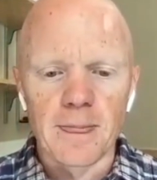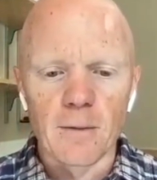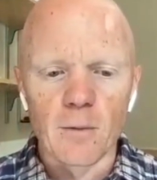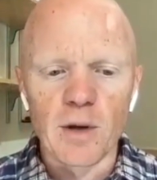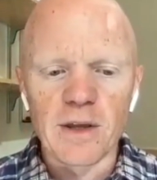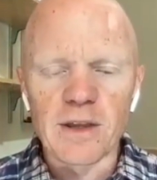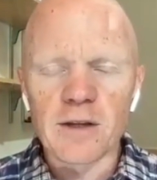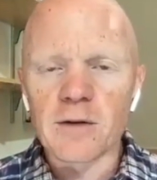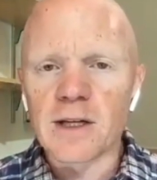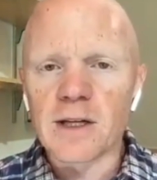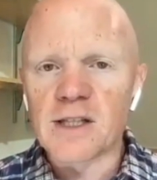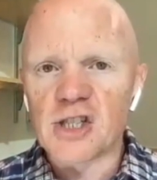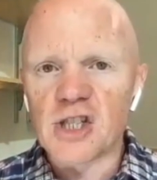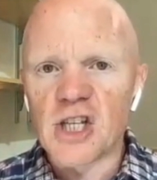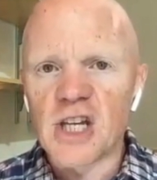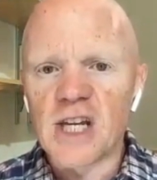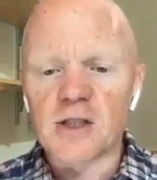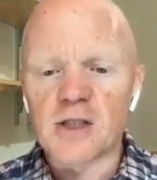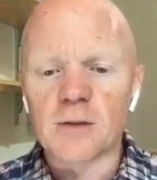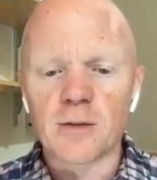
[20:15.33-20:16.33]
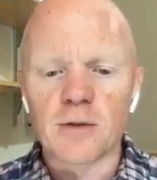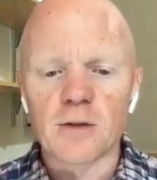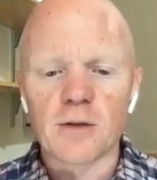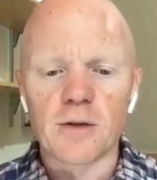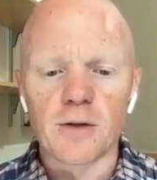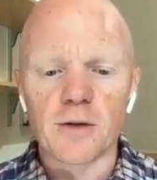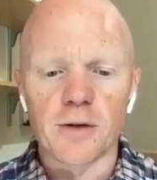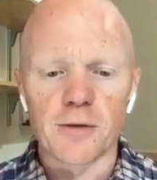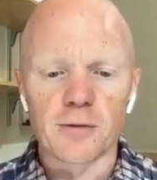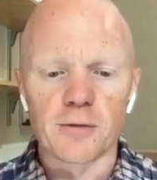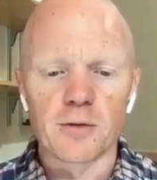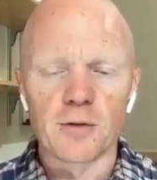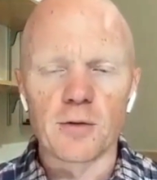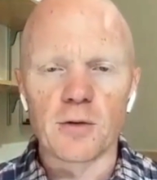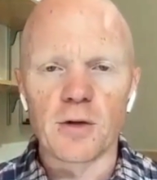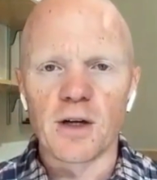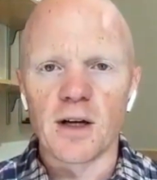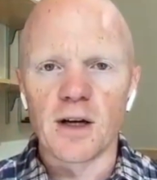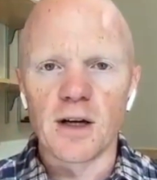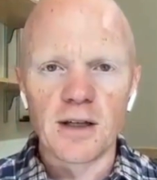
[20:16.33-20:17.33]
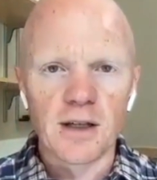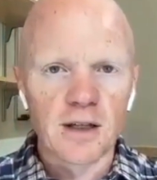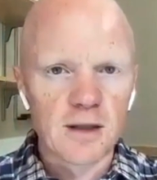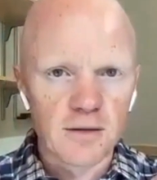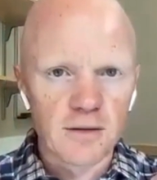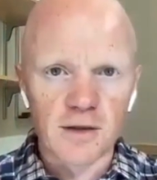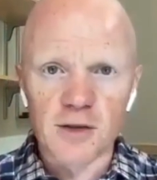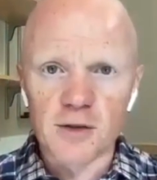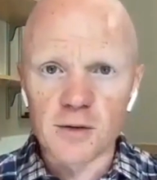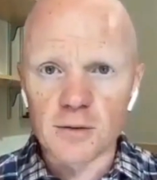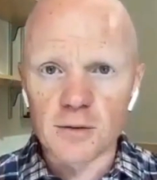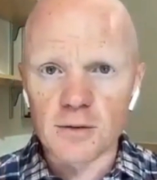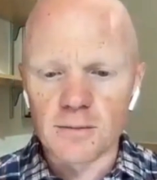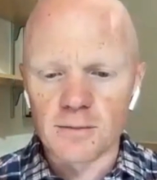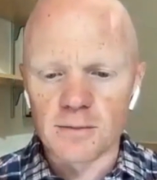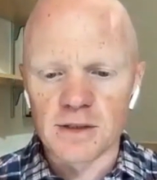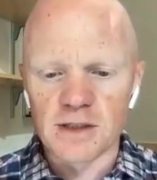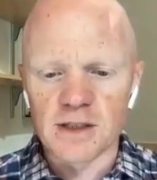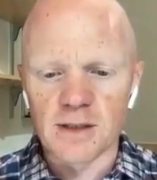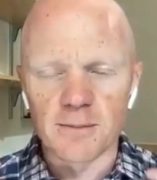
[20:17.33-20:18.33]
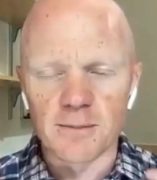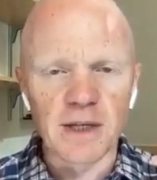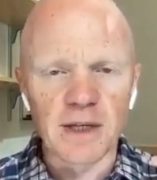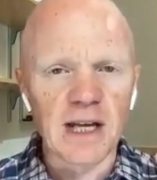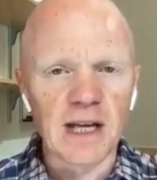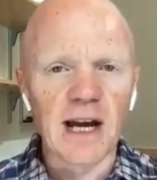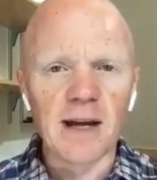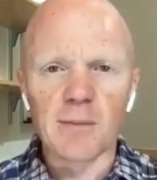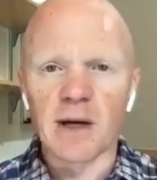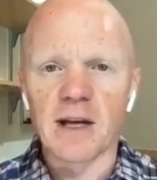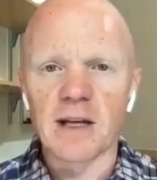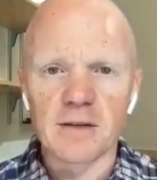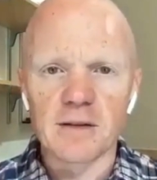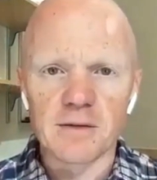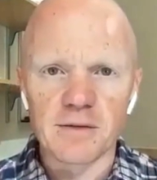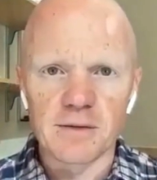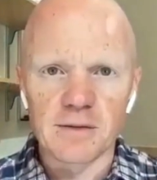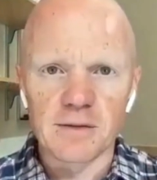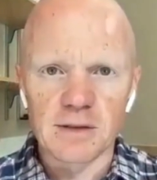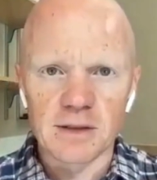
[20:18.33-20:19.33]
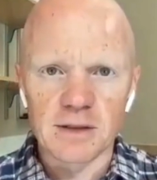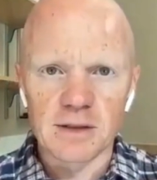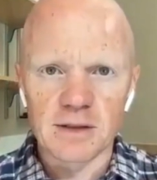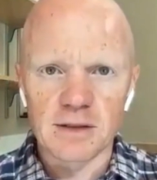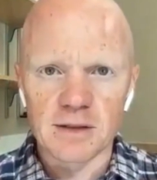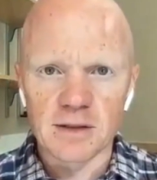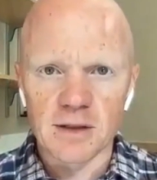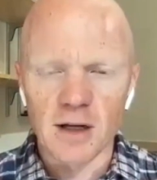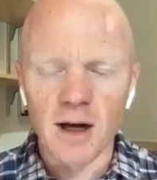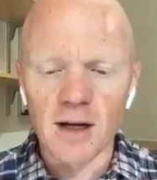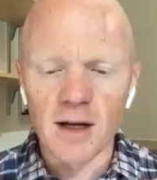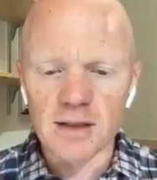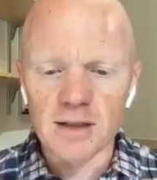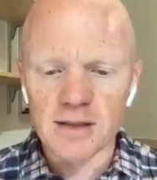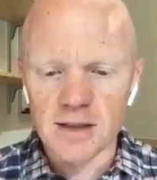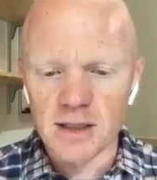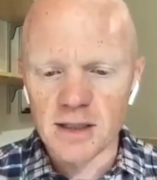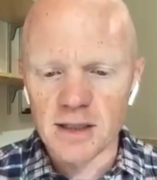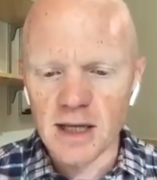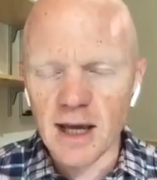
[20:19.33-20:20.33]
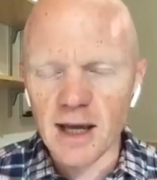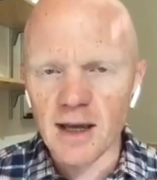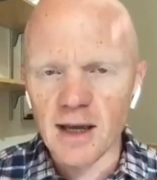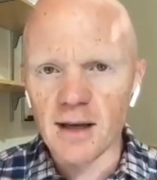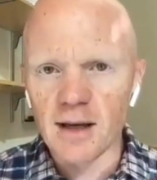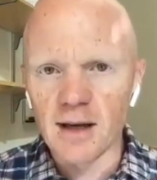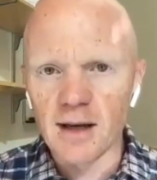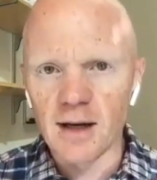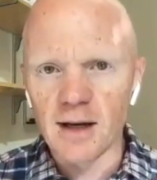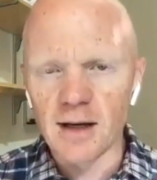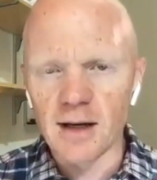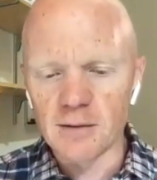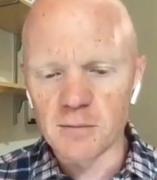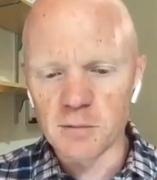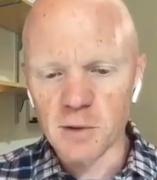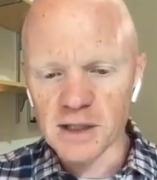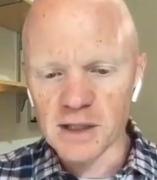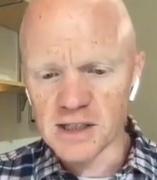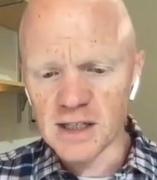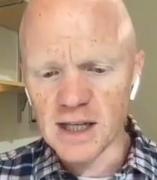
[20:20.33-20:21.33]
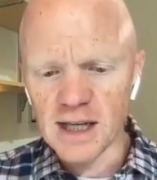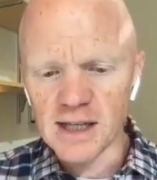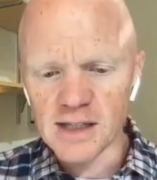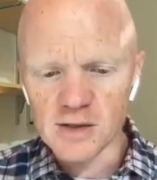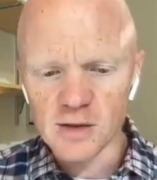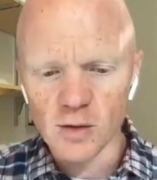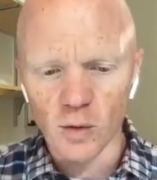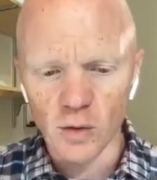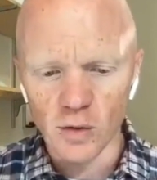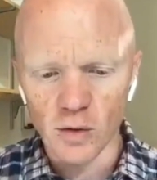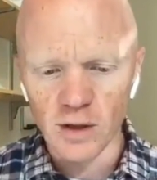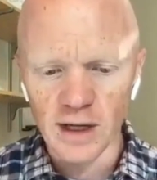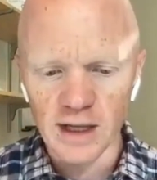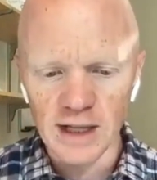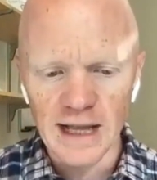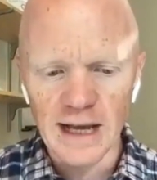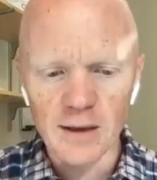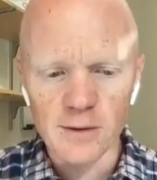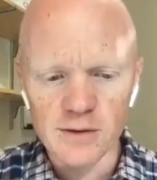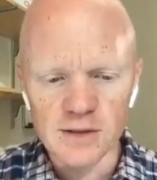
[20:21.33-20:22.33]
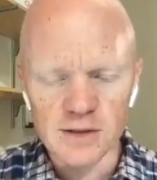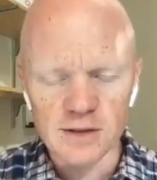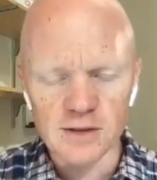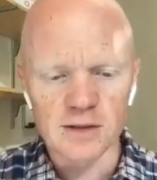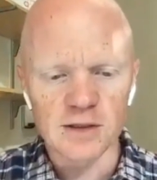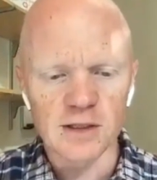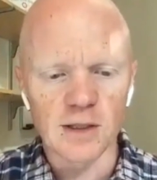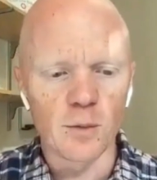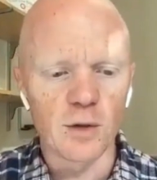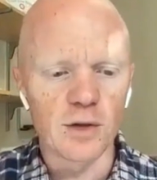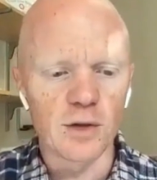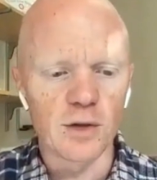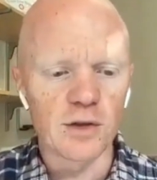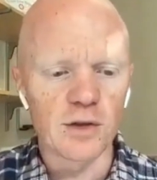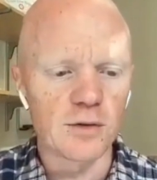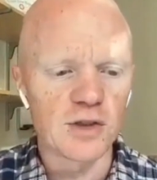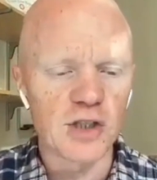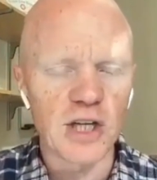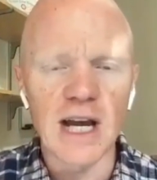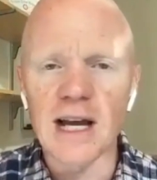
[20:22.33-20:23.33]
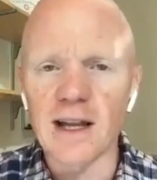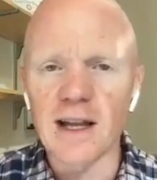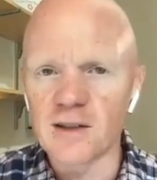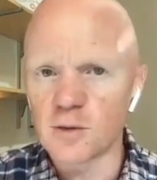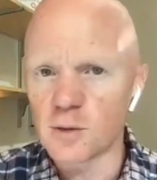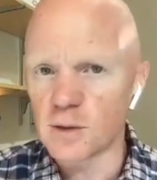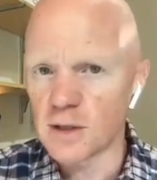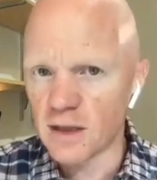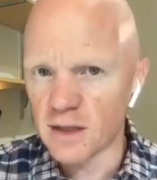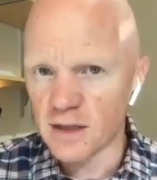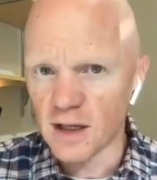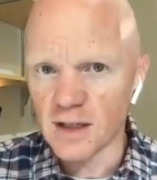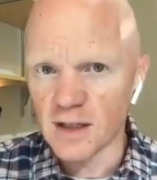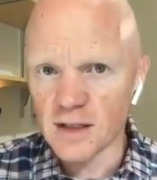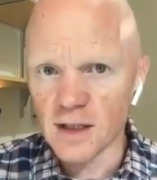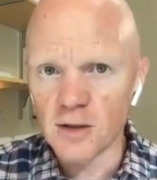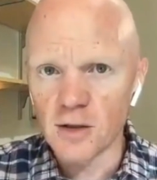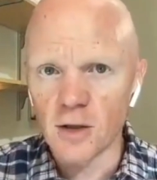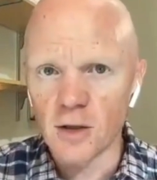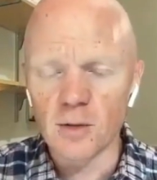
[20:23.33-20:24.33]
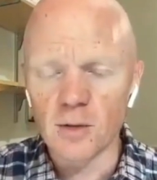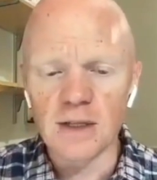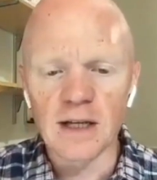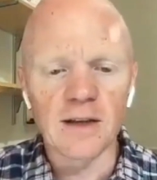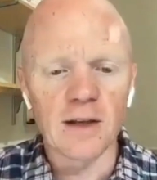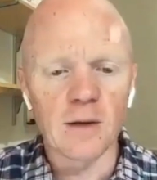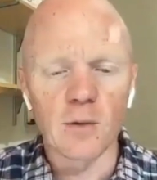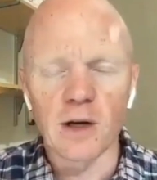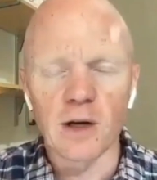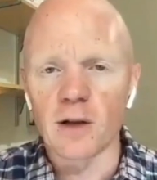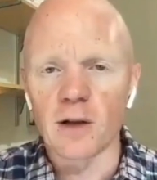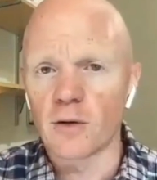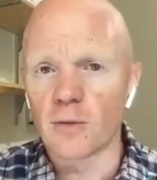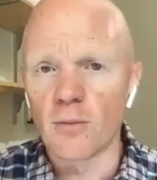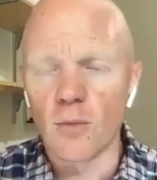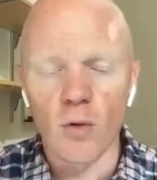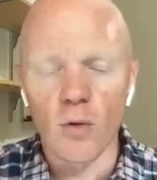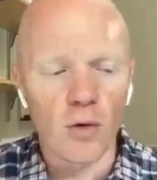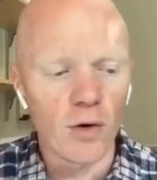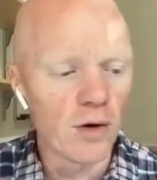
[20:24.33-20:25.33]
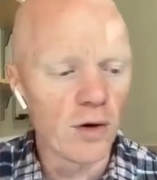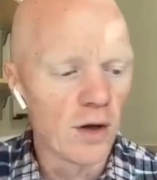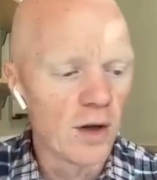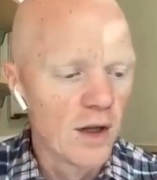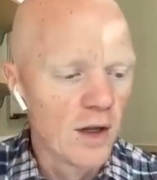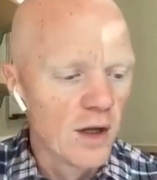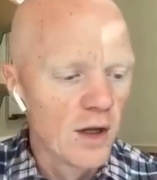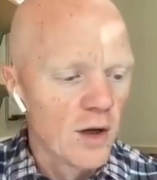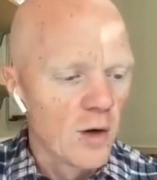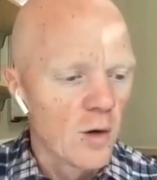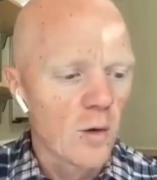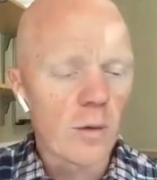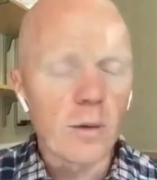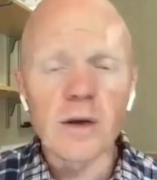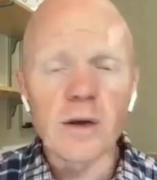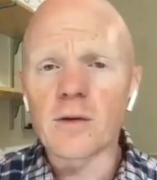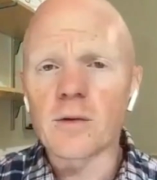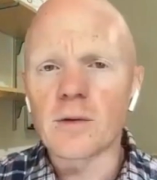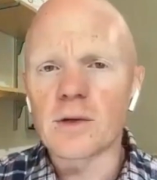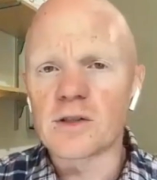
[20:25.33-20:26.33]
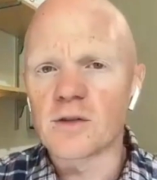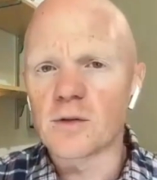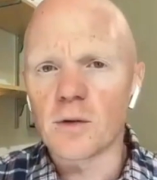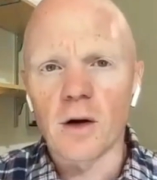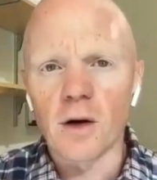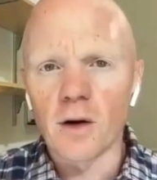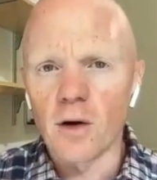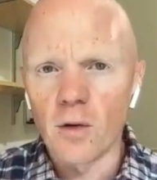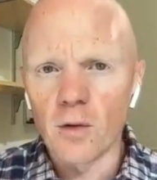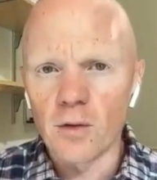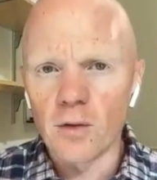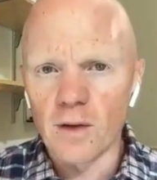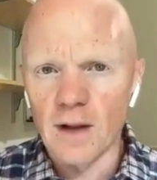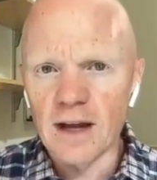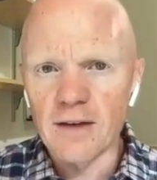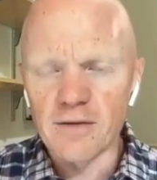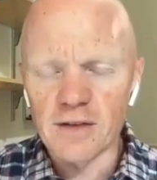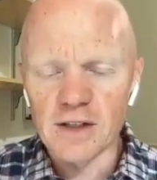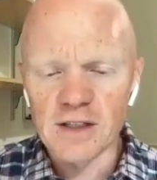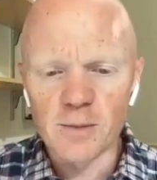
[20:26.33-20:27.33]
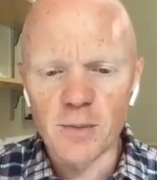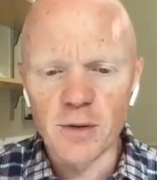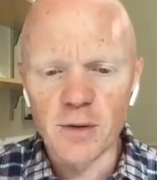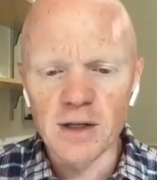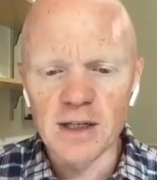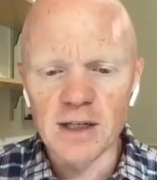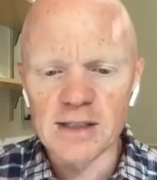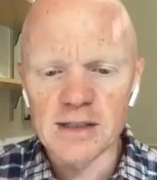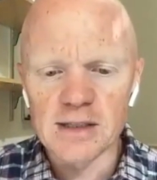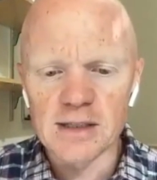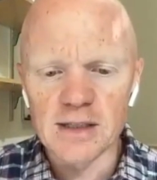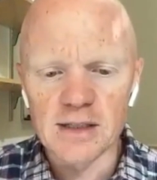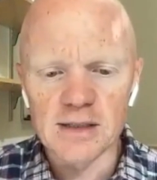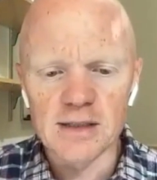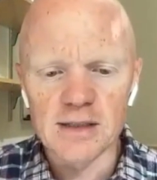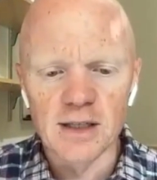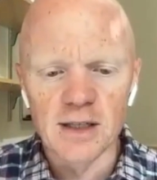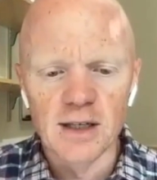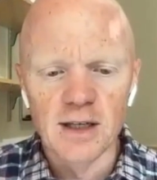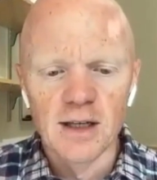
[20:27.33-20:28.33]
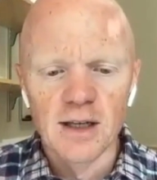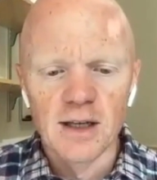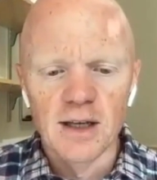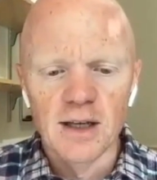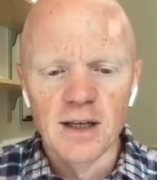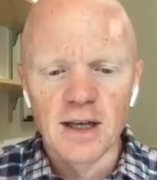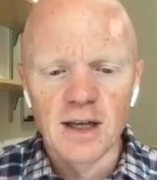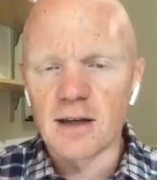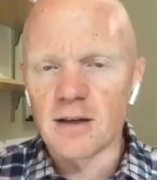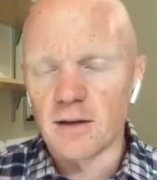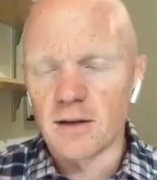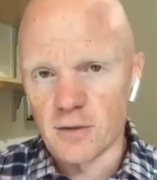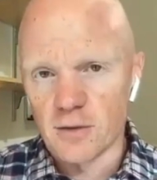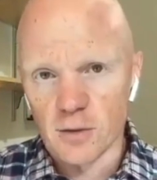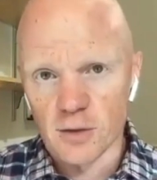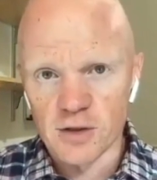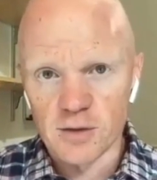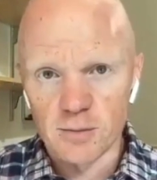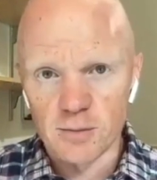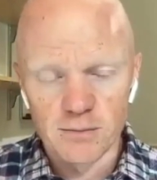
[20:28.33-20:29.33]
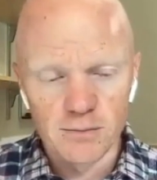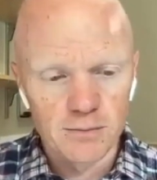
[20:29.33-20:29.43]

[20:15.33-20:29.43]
Whether it's teachable through an individual, something I might have taught today, it resonates or allows someone to challenge what they thought they know and now they want to learn more, or whether it's through our own life experiences. And of course,